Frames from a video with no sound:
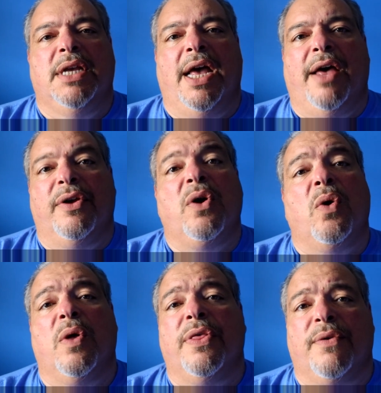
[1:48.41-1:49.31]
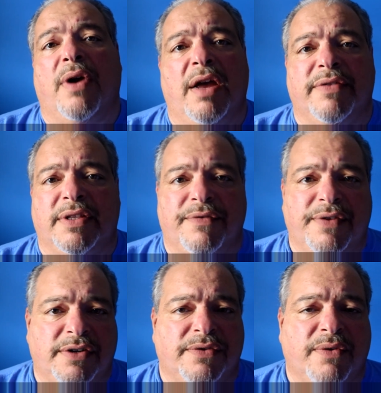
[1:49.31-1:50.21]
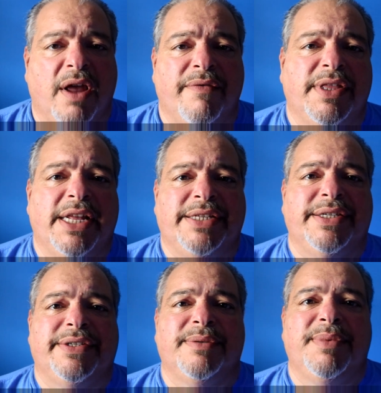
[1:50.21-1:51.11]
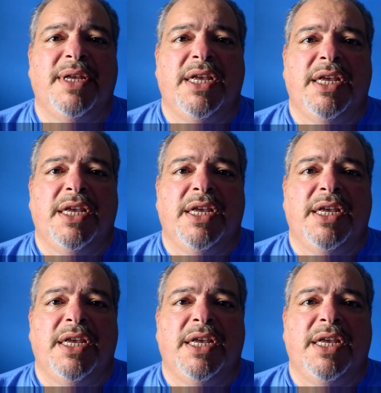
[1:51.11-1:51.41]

how the coral thrives and the fish thrive in that system